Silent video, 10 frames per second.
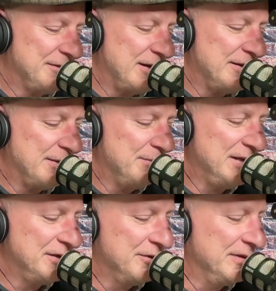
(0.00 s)
I
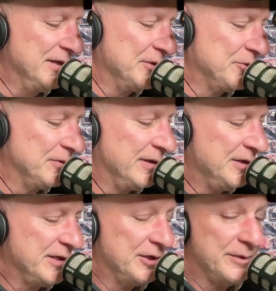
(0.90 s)
may know the answer to
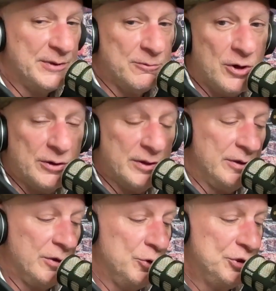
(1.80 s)
this. I could be wrong.
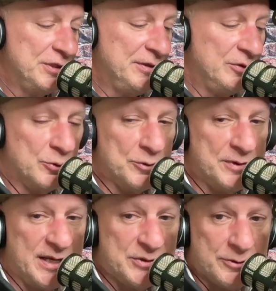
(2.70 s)
Ocean or
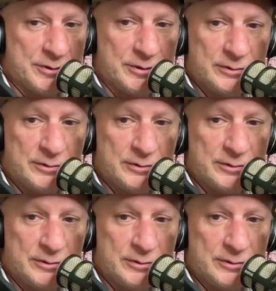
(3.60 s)
desert?